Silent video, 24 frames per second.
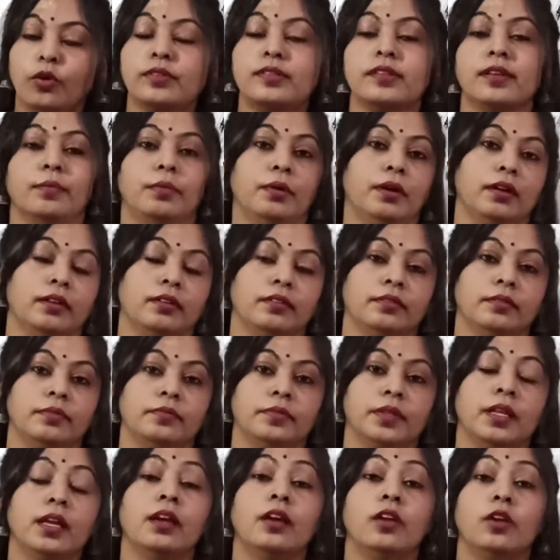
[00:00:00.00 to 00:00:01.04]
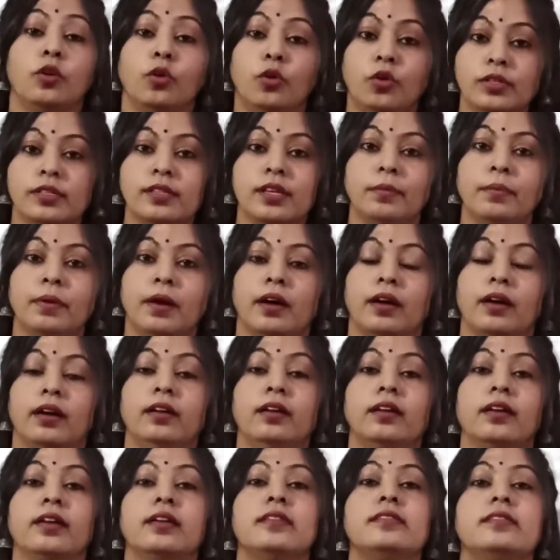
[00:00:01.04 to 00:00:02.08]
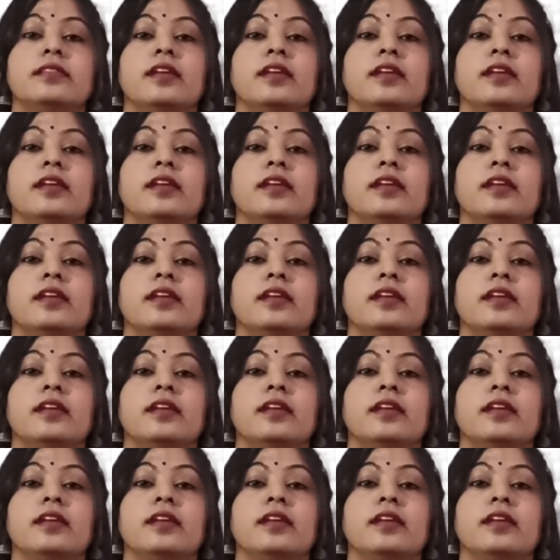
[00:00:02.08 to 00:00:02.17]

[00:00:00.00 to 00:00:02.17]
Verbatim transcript: Sabha. Lok Sabha is